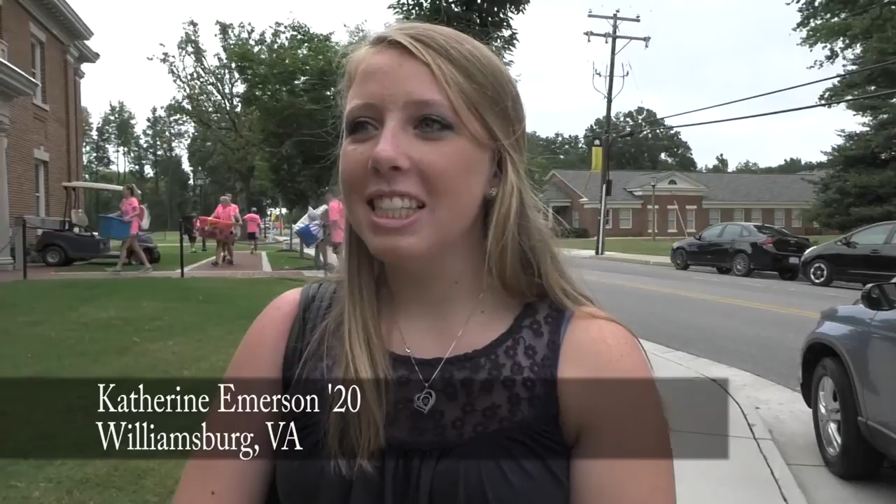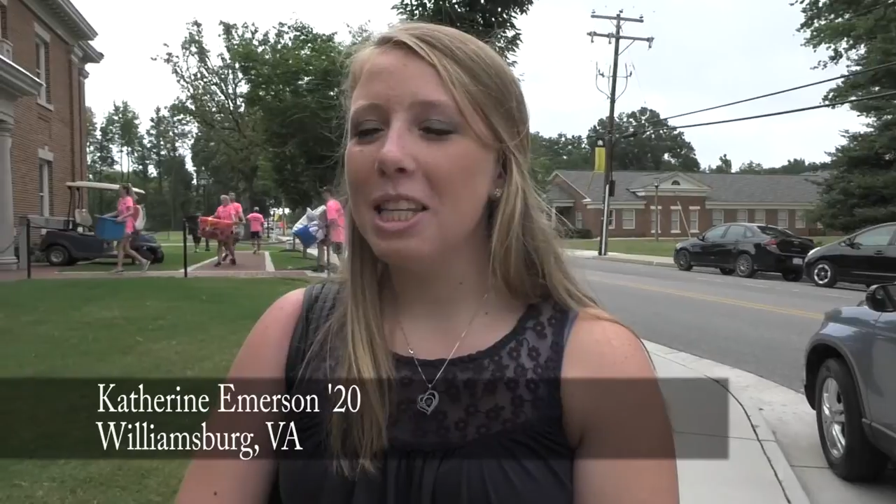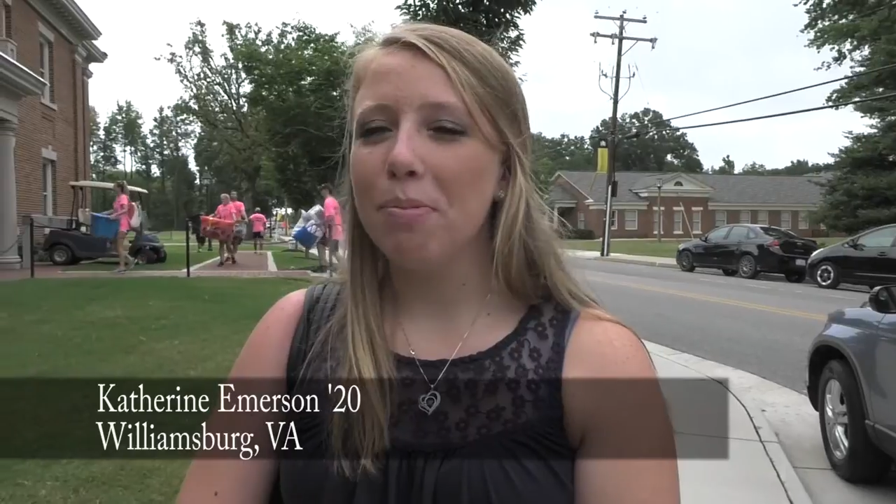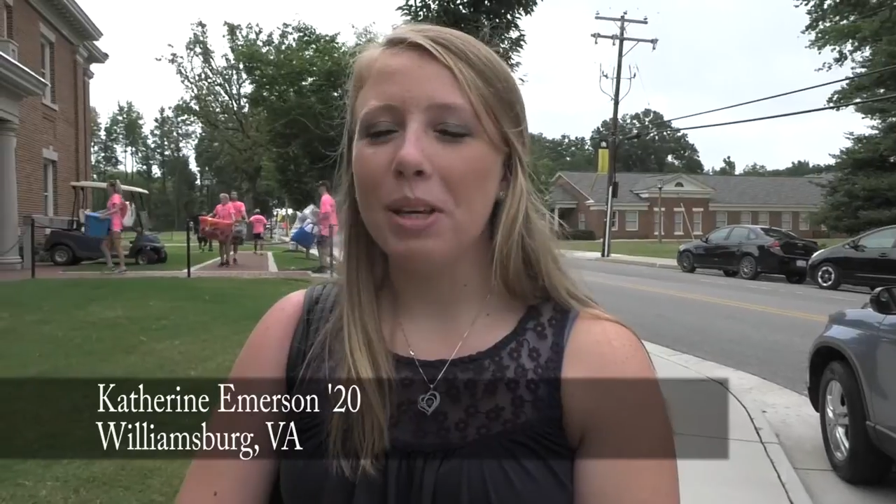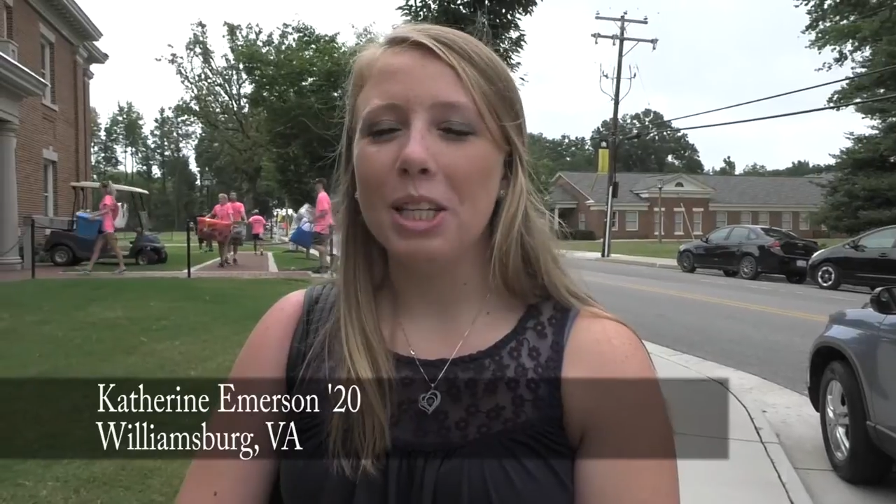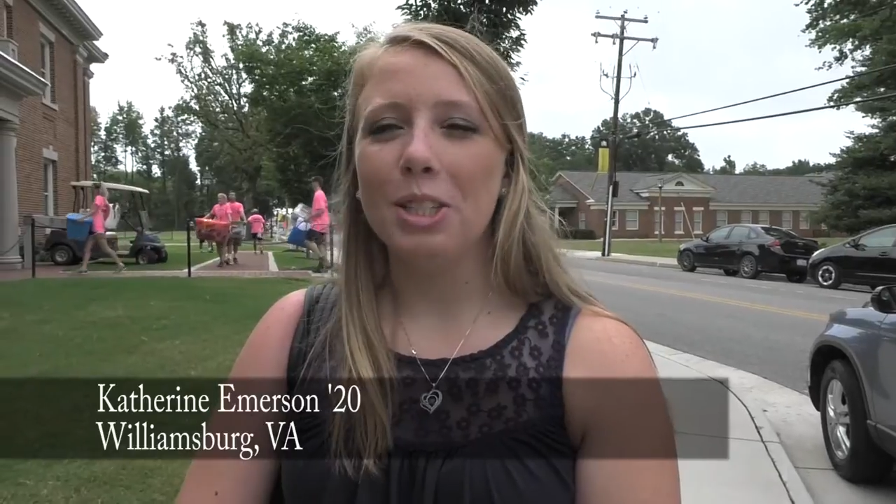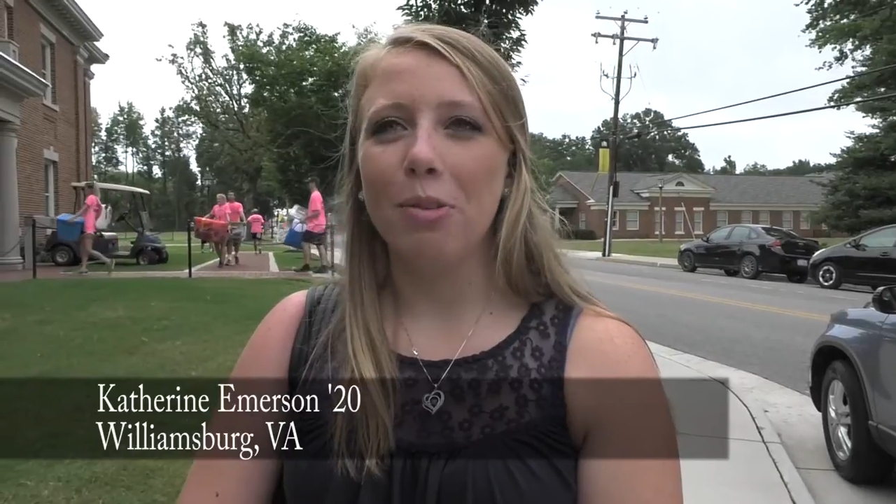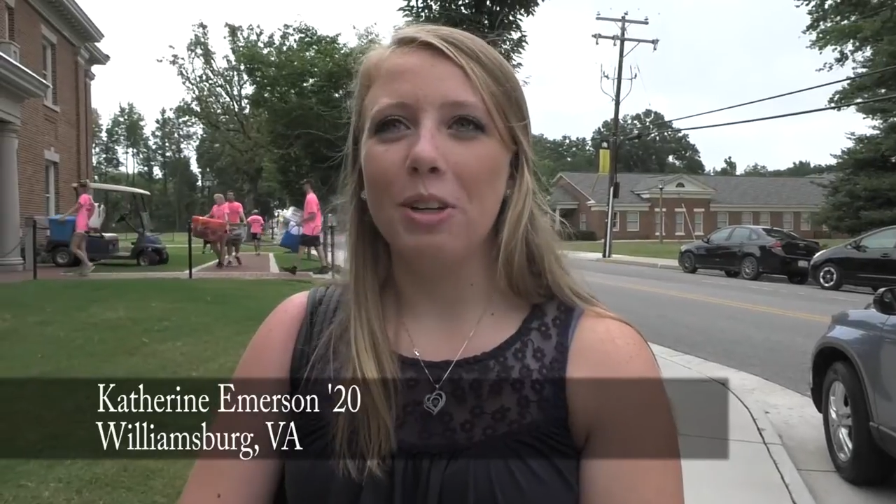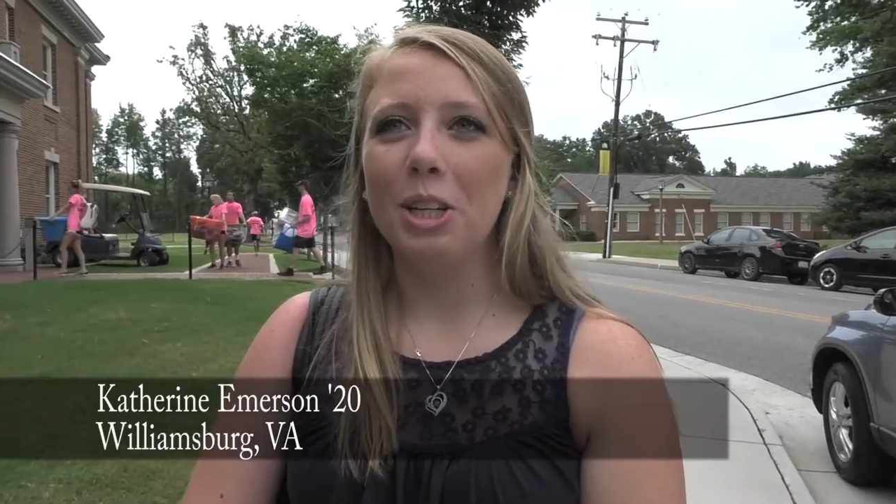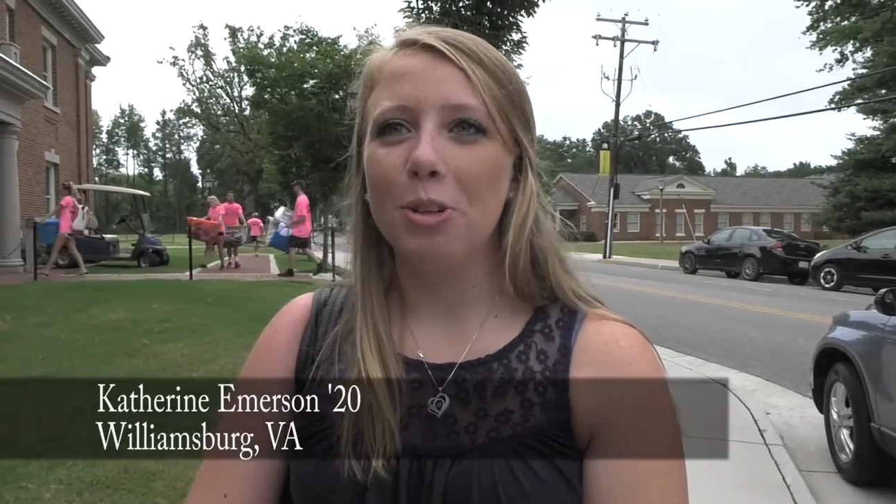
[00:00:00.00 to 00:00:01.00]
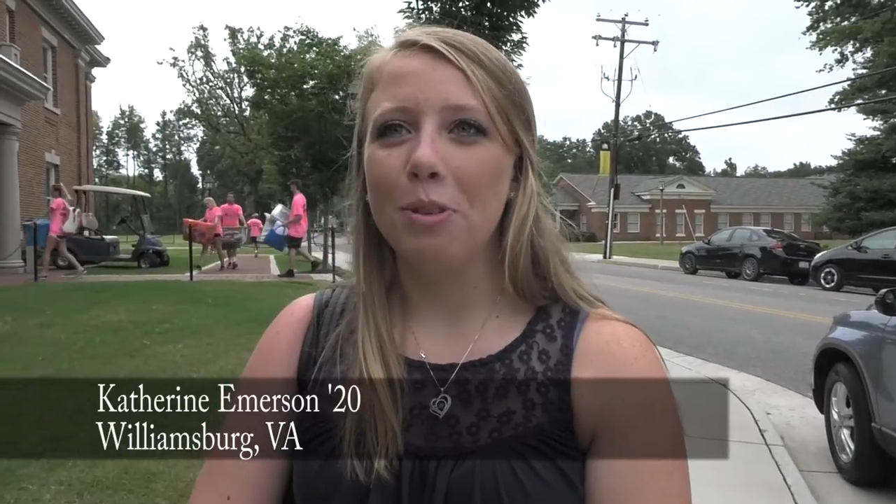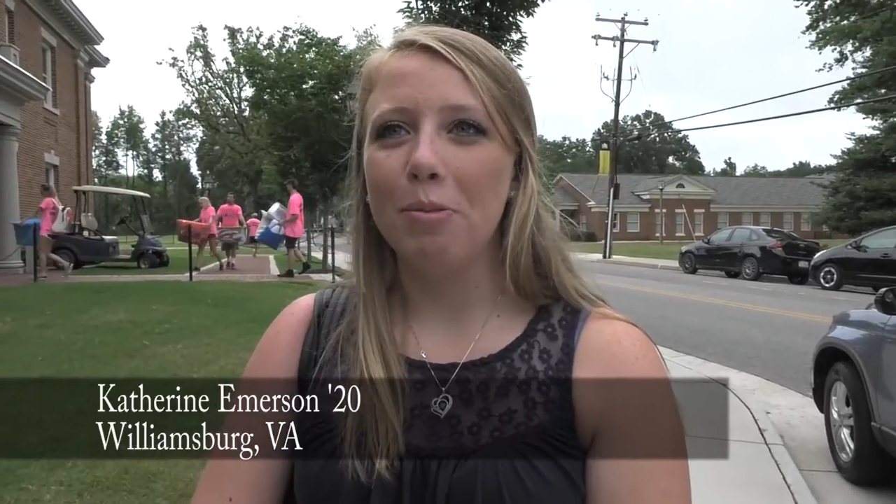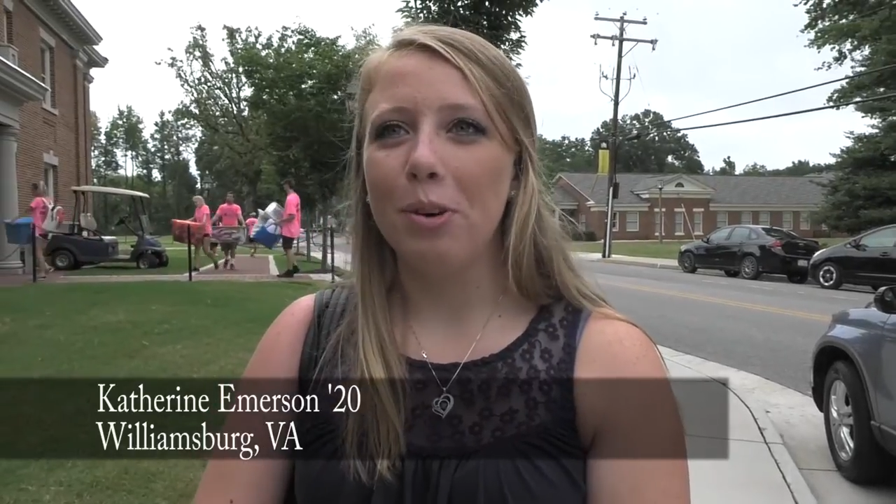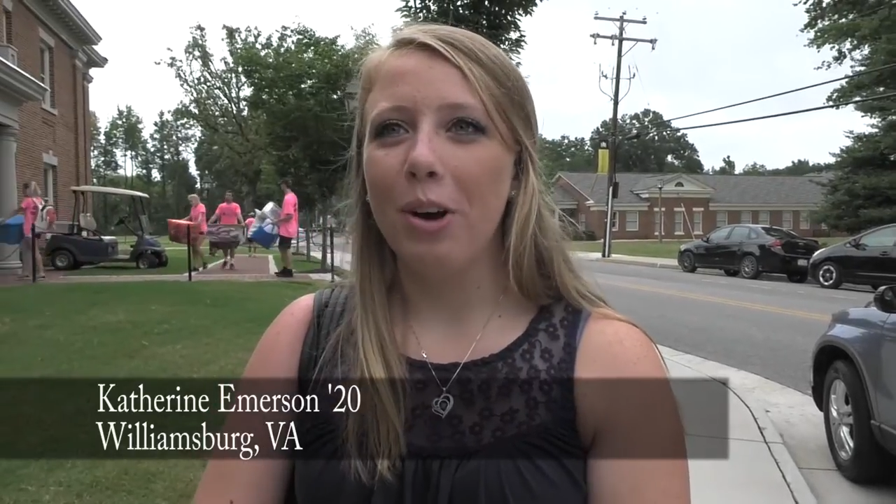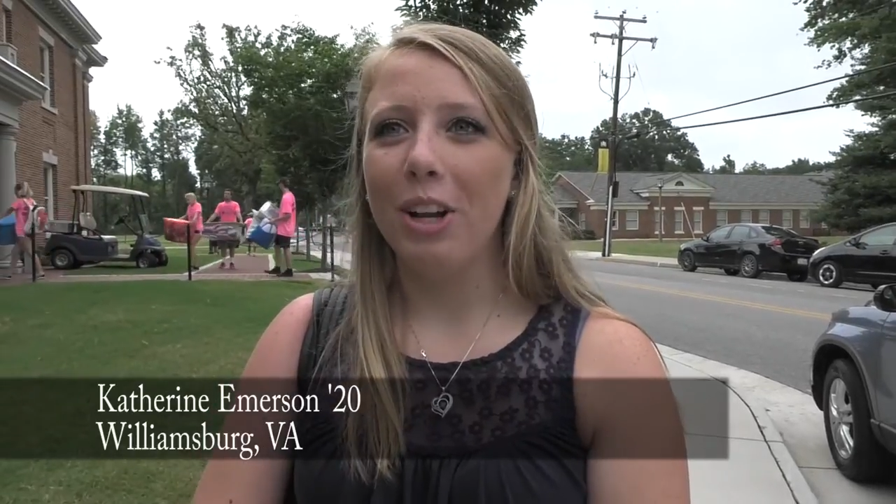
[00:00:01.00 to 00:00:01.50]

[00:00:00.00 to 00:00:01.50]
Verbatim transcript: to meet so many new people